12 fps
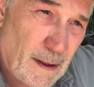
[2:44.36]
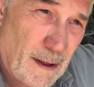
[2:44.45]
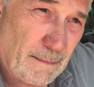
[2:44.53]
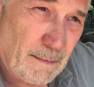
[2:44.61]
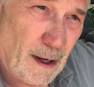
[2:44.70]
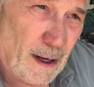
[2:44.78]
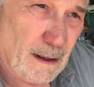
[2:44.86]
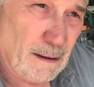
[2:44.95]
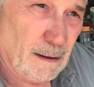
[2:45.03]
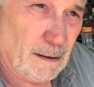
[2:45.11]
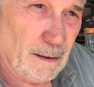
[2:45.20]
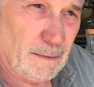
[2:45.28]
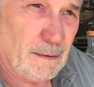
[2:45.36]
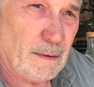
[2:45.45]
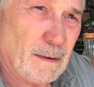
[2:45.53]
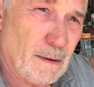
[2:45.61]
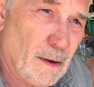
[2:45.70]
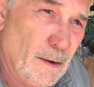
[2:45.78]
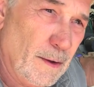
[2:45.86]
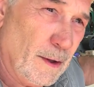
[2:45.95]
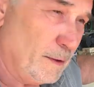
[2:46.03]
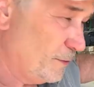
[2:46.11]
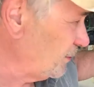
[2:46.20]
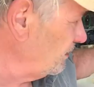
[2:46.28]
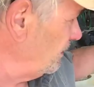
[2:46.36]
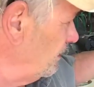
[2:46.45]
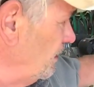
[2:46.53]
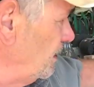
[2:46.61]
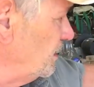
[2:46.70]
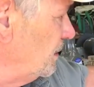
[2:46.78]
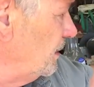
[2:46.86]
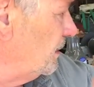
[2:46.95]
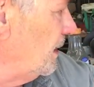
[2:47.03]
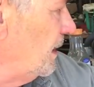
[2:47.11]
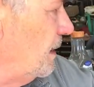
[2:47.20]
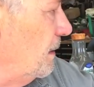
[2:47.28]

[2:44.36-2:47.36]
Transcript: I've got a little, oh, you didn't see me reaching at that.